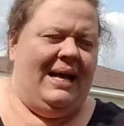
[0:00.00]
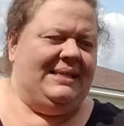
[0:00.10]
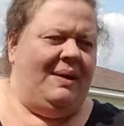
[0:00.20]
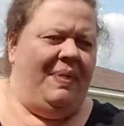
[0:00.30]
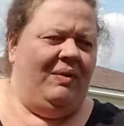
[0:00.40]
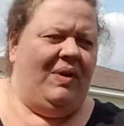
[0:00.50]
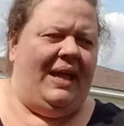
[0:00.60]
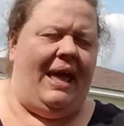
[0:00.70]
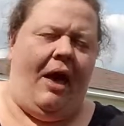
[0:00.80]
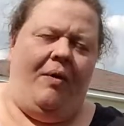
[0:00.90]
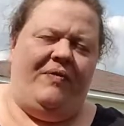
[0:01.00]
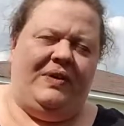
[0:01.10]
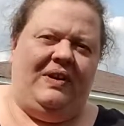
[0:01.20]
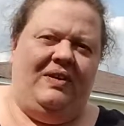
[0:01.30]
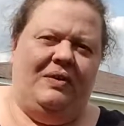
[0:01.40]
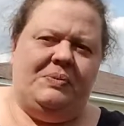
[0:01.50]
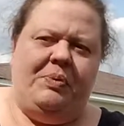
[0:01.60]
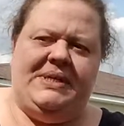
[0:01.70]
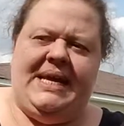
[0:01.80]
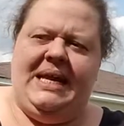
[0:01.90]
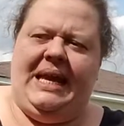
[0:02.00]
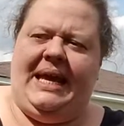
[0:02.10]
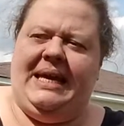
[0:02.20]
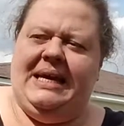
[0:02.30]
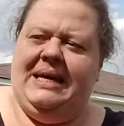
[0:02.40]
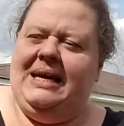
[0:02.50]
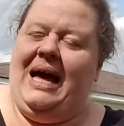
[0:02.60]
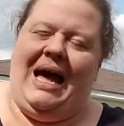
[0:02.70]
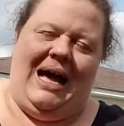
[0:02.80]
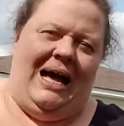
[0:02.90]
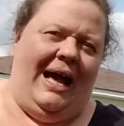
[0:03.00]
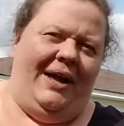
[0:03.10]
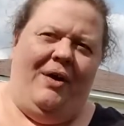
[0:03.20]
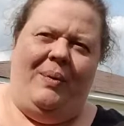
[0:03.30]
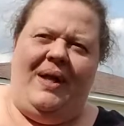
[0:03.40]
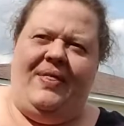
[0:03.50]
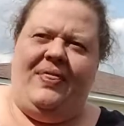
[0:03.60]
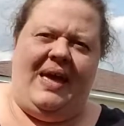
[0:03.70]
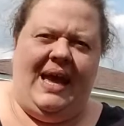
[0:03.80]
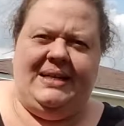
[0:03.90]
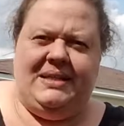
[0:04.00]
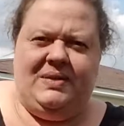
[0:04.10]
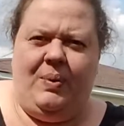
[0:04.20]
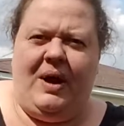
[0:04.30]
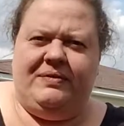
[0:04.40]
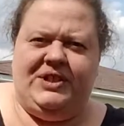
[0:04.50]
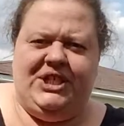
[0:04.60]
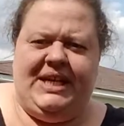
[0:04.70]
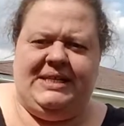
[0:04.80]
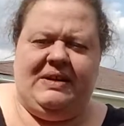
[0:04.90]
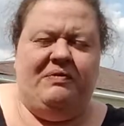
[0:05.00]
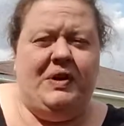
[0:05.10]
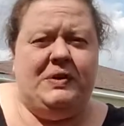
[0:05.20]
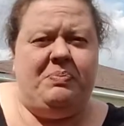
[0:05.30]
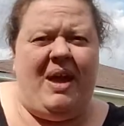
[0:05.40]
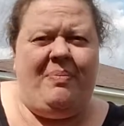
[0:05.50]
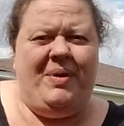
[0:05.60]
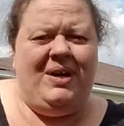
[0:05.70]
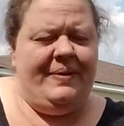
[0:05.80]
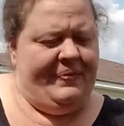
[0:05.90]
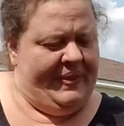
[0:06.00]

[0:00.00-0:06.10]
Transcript: Something really helpful to do is put down, like, I go with 8 to 12 sheets of newspaper,